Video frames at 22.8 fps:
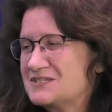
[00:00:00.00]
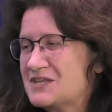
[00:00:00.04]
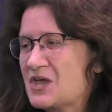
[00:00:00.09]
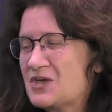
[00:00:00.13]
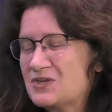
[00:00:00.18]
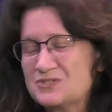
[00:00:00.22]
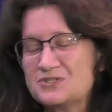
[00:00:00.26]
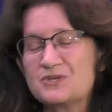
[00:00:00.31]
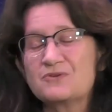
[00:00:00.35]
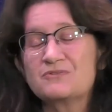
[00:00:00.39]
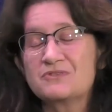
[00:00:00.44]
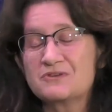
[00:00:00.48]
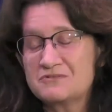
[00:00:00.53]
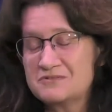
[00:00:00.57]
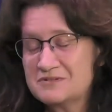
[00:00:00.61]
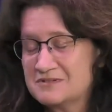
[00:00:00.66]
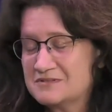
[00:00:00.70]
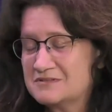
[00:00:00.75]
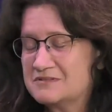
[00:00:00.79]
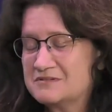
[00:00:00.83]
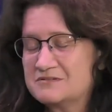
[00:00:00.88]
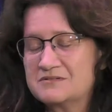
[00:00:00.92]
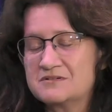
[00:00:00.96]
people. So
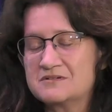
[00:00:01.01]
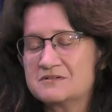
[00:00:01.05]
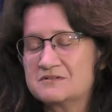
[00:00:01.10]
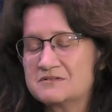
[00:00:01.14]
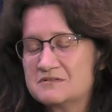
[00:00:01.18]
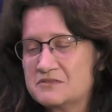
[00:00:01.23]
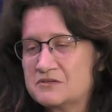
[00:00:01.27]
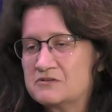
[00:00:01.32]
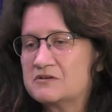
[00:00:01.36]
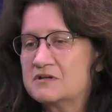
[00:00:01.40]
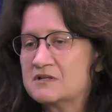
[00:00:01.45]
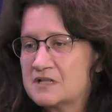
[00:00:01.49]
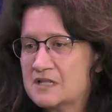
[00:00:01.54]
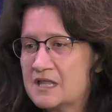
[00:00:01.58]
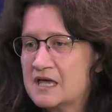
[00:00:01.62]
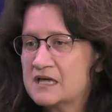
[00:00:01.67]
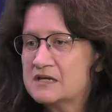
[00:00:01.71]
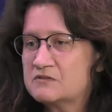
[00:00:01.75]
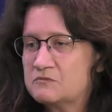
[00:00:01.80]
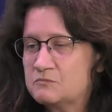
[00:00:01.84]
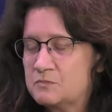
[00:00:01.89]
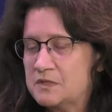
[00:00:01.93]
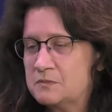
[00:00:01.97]
involved. there there there are a
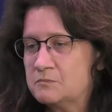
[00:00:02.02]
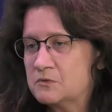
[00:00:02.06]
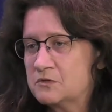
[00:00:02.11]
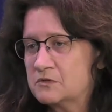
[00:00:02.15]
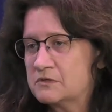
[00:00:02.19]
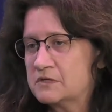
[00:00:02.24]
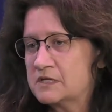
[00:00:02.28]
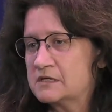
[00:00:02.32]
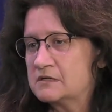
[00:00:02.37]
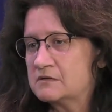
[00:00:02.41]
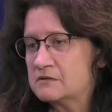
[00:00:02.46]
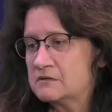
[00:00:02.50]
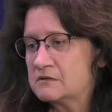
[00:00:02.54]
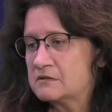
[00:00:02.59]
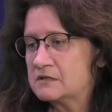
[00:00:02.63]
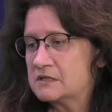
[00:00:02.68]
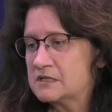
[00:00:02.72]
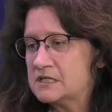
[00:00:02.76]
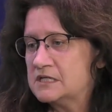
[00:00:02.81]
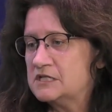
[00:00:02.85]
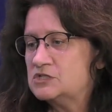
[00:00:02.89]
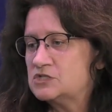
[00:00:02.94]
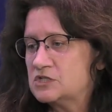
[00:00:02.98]
lot of people that are
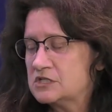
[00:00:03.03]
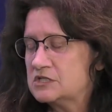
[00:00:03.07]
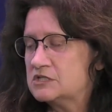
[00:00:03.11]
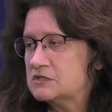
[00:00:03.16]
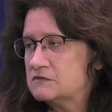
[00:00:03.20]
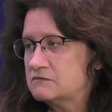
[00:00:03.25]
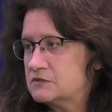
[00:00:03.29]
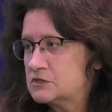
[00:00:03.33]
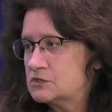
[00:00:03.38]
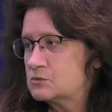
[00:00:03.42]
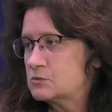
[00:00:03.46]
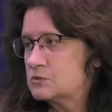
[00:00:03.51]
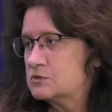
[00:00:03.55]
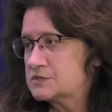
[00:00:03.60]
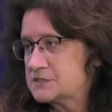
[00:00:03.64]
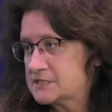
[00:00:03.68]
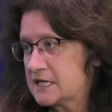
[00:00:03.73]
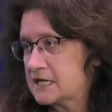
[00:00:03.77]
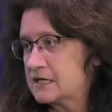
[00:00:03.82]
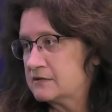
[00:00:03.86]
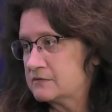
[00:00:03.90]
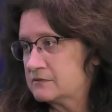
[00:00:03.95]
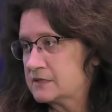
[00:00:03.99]
each individual
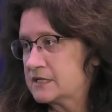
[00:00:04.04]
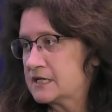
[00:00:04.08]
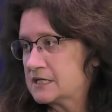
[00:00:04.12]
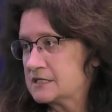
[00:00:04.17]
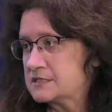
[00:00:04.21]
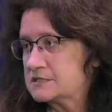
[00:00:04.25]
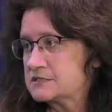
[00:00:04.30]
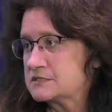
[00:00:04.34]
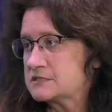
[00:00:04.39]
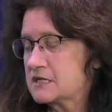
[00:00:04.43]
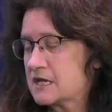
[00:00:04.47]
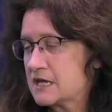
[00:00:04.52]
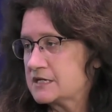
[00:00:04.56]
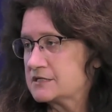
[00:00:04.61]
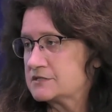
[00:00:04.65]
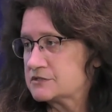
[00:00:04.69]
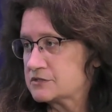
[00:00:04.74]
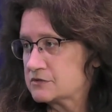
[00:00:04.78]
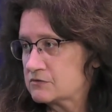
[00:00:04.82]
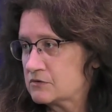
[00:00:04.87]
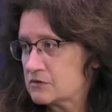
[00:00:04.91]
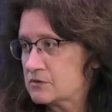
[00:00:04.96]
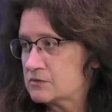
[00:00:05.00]
town has
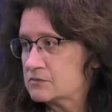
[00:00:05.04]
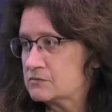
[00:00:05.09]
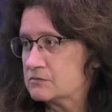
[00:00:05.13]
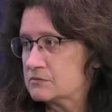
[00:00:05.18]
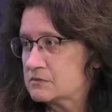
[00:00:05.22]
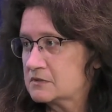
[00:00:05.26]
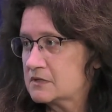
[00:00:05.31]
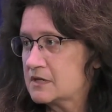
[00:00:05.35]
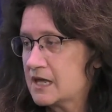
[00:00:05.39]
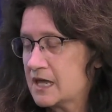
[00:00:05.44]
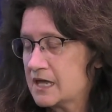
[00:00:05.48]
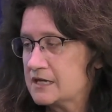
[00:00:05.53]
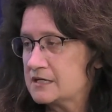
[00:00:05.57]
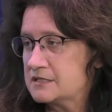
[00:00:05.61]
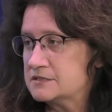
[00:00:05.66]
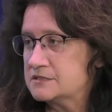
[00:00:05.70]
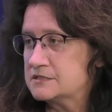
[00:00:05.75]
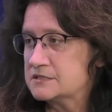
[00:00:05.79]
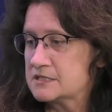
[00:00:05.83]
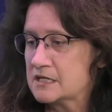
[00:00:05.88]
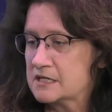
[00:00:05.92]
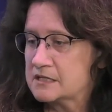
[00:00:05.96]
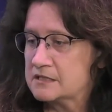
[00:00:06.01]
has their own
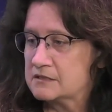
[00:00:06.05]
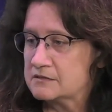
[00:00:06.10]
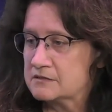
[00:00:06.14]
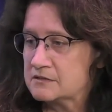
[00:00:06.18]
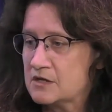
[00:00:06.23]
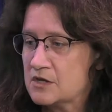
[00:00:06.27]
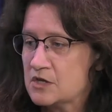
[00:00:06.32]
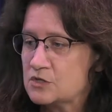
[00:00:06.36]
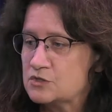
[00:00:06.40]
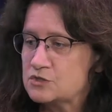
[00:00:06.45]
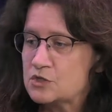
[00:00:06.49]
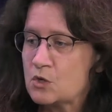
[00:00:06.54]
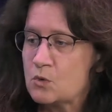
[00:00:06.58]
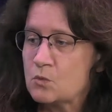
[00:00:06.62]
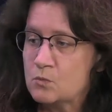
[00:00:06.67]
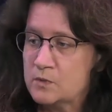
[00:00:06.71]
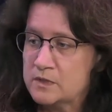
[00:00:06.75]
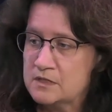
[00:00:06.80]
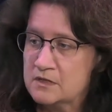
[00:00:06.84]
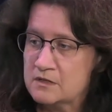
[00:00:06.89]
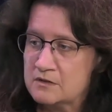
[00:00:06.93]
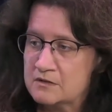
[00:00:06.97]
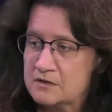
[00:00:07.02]
heads, and right. so
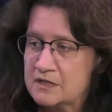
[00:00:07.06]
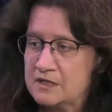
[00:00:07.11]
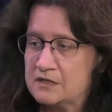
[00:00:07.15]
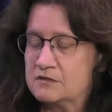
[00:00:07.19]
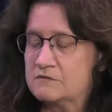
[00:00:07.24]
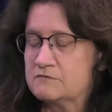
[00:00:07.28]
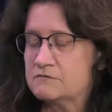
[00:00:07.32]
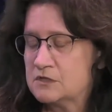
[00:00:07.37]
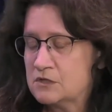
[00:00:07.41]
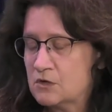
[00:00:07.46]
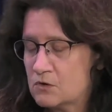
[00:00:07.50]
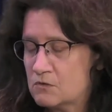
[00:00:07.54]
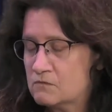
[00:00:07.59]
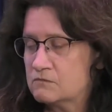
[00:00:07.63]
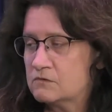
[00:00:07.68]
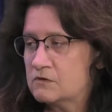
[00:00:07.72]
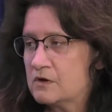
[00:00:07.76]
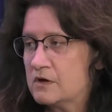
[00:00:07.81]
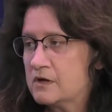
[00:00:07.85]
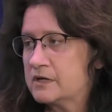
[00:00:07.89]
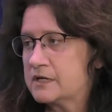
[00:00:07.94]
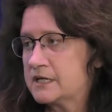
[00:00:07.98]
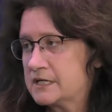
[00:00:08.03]
we are kind of the
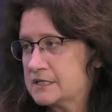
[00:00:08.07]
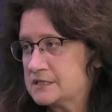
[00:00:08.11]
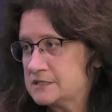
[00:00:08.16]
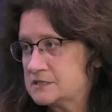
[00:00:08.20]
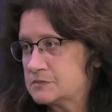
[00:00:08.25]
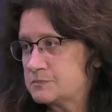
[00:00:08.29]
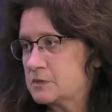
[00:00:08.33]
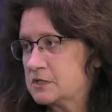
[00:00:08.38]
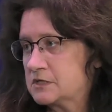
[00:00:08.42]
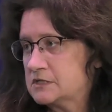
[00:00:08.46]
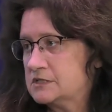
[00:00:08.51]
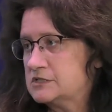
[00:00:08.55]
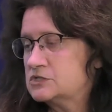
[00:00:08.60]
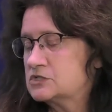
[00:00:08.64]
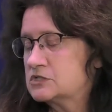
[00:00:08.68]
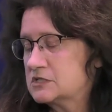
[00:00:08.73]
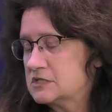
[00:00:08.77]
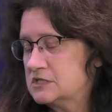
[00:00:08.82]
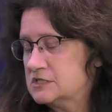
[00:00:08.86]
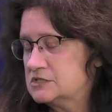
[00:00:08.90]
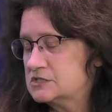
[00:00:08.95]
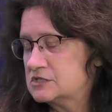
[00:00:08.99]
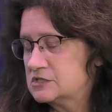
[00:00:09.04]
overall heads, but each
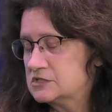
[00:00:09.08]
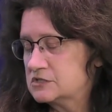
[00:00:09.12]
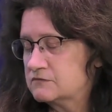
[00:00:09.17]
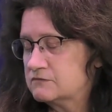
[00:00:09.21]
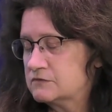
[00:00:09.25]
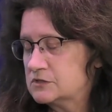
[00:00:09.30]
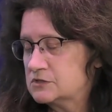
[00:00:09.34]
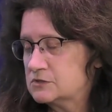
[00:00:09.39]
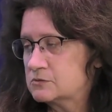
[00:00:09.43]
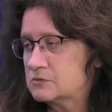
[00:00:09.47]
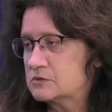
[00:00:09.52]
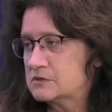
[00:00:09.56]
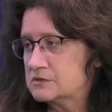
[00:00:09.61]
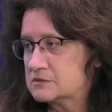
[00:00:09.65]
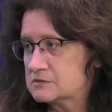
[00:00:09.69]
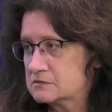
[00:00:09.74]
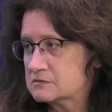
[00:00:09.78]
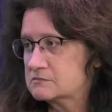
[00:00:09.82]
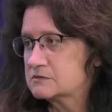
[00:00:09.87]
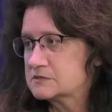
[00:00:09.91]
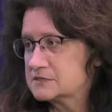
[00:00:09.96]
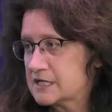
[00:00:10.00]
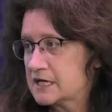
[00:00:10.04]
each individual
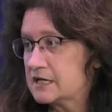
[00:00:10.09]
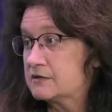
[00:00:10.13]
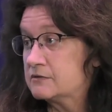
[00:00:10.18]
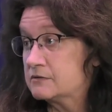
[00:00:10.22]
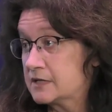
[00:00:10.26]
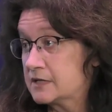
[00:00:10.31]
town